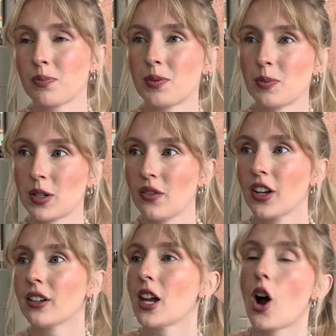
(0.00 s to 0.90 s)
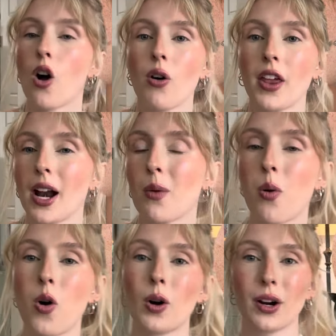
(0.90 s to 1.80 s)
specifically all that I
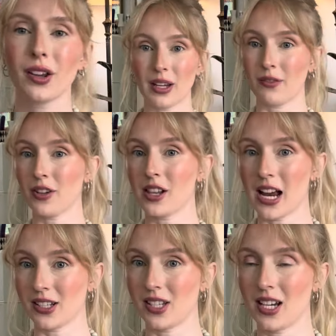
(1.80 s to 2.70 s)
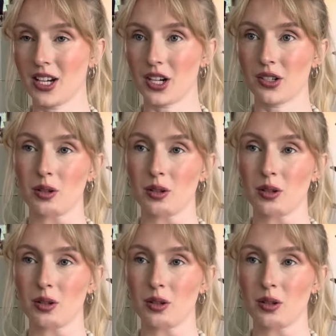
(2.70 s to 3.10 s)
wore like for the last 10 years.